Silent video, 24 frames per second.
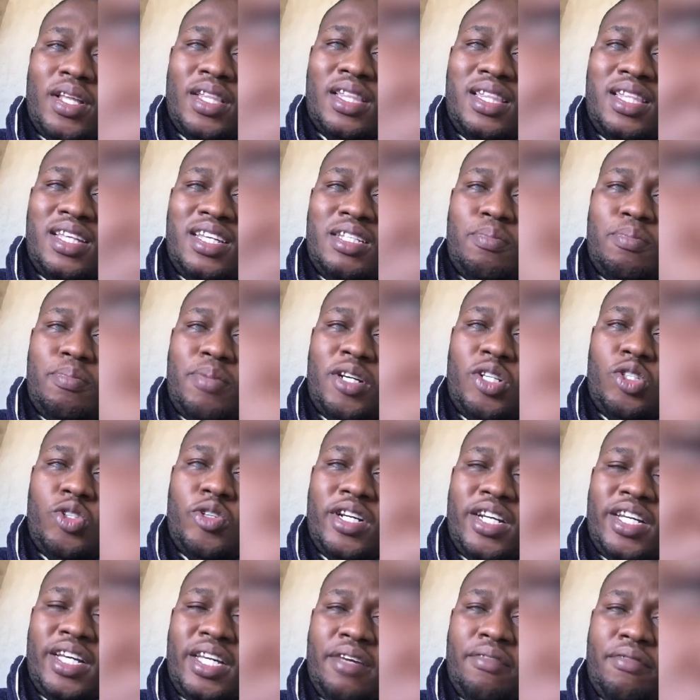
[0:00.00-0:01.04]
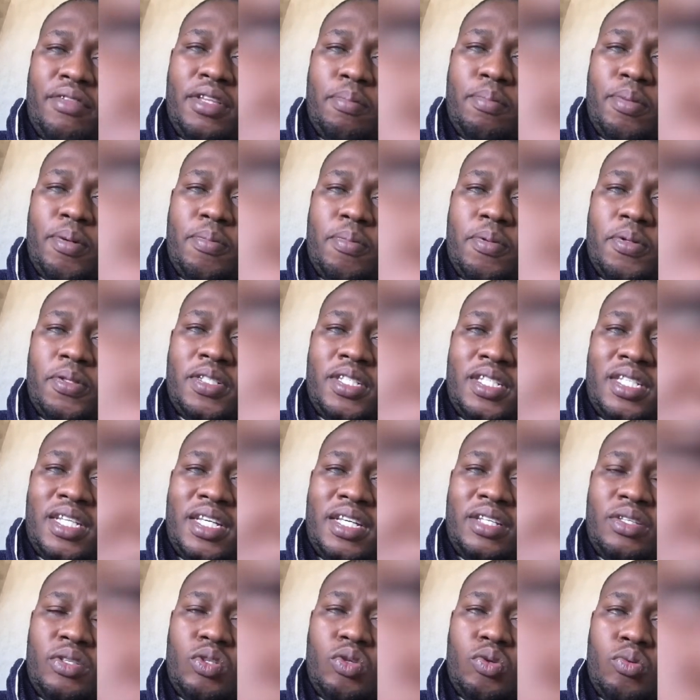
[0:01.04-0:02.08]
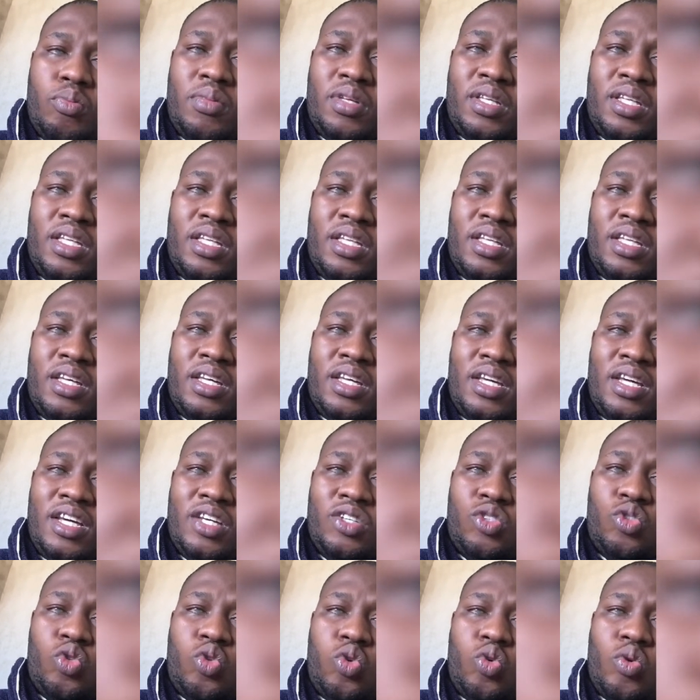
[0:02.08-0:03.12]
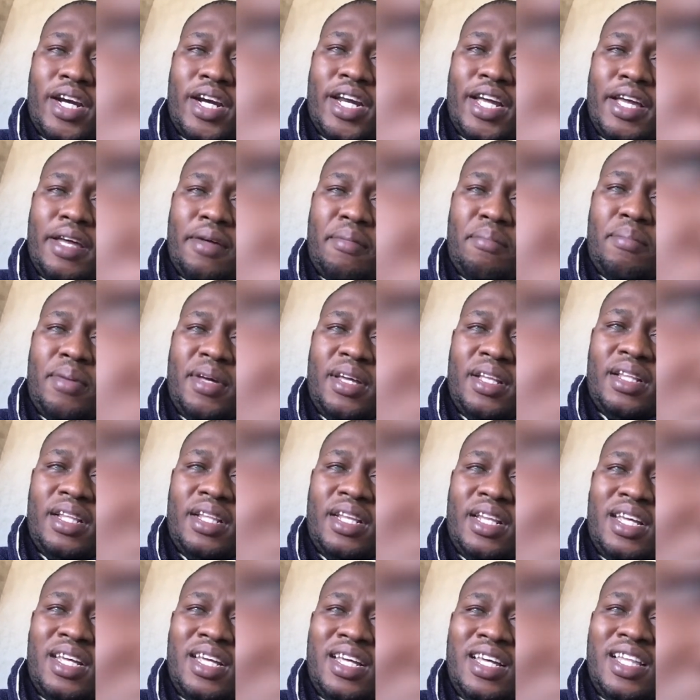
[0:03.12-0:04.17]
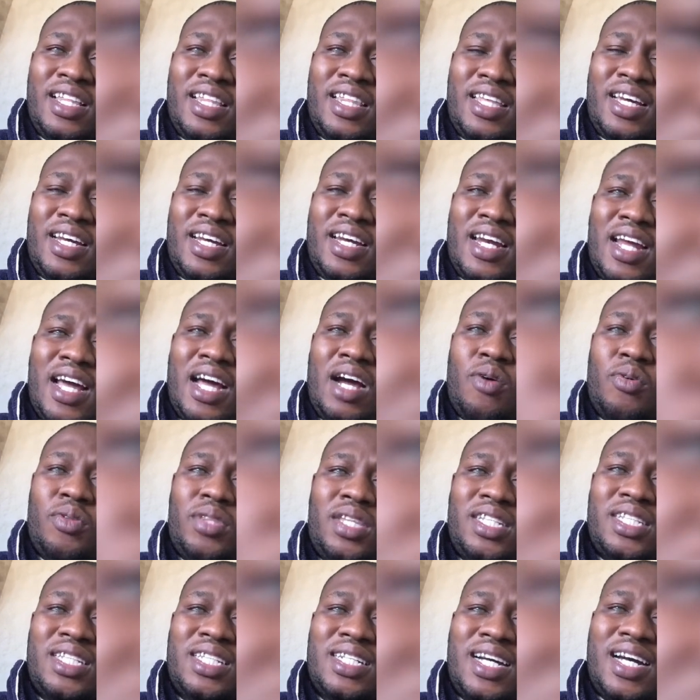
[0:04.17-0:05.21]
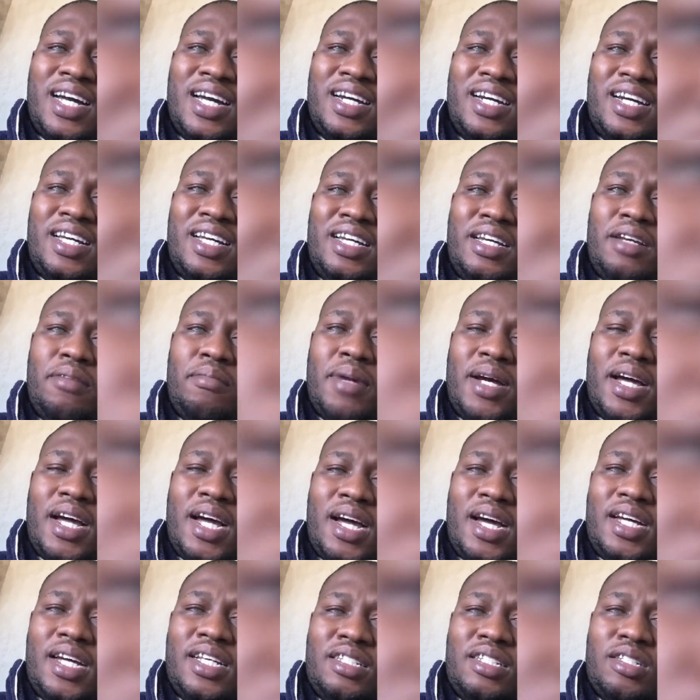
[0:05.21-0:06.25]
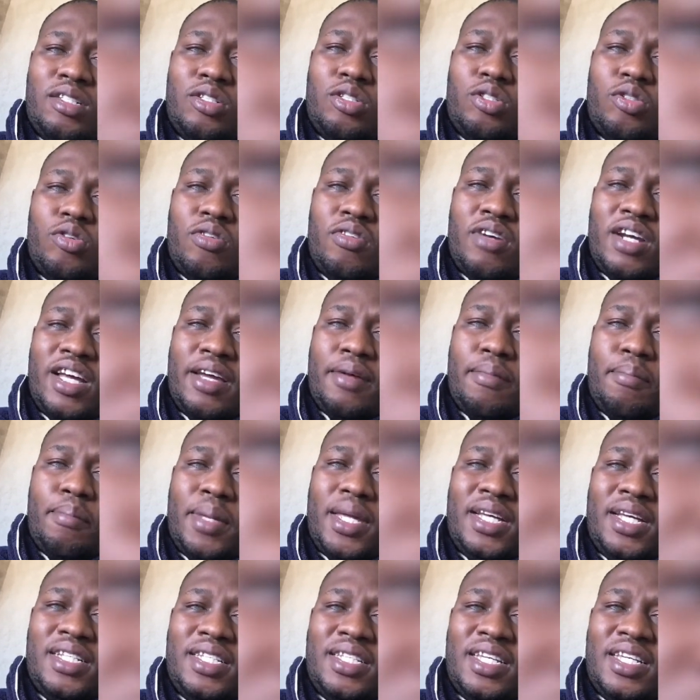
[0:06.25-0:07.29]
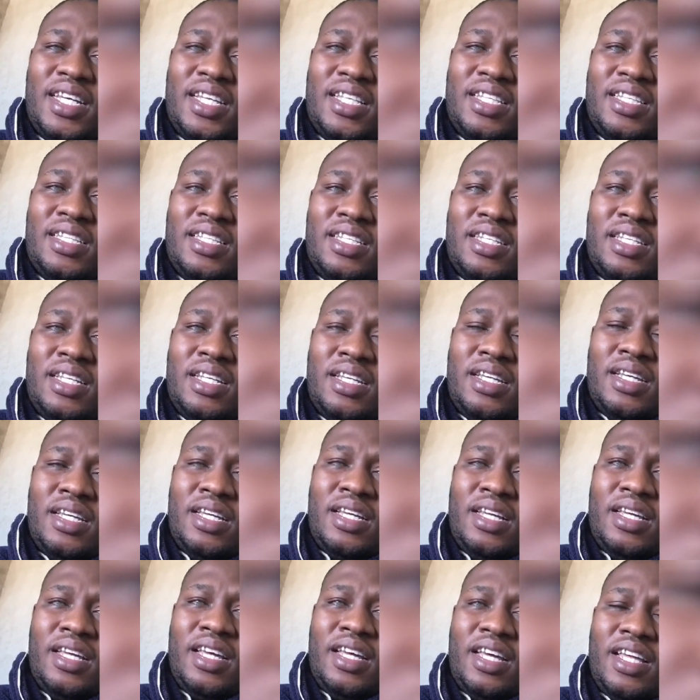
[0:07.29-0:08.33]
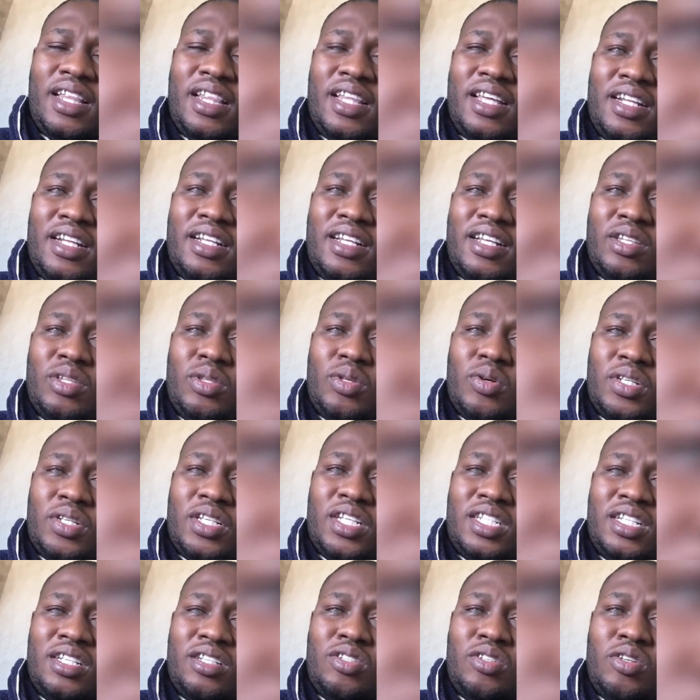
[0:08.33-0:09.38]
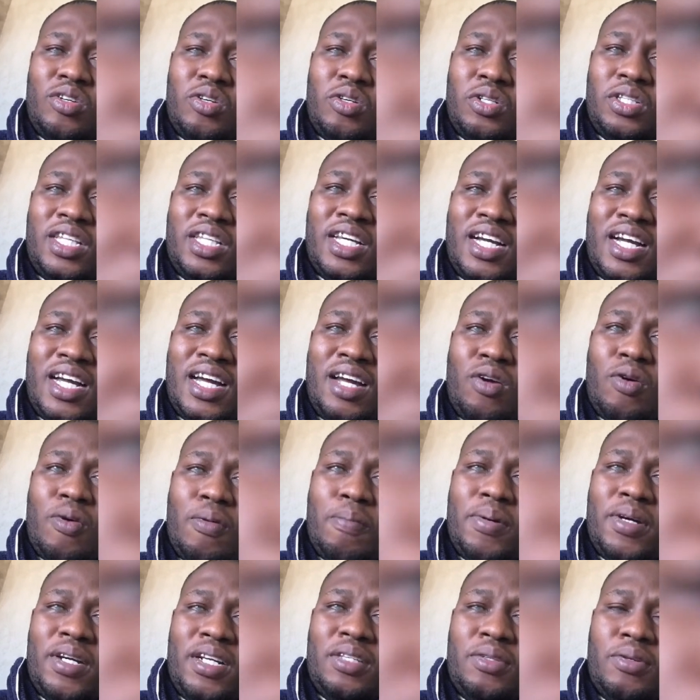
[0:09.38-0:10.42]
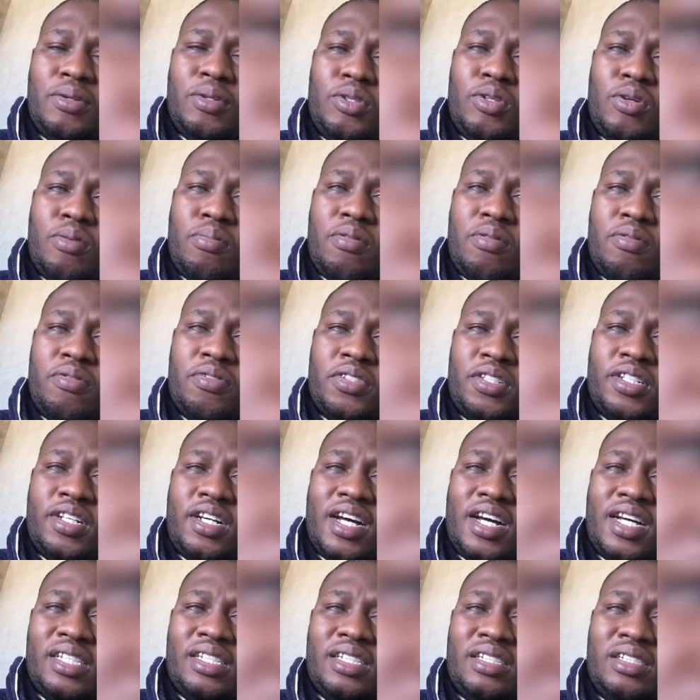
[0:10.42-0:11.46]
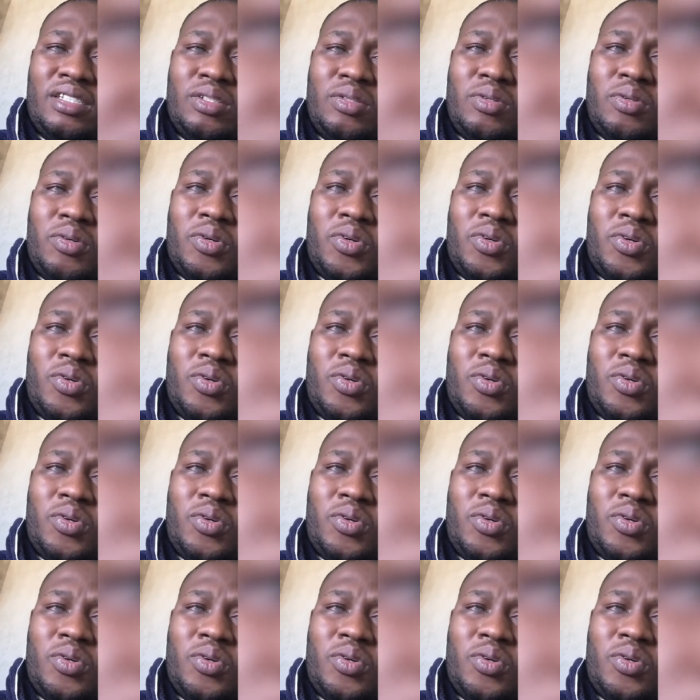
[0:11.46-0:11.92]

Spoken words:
what the spiritually gifted people say to me as to what happened. Then now the scarring in my eyes sort of like makes sense. And then the doctor said, they can't operate on top of scars.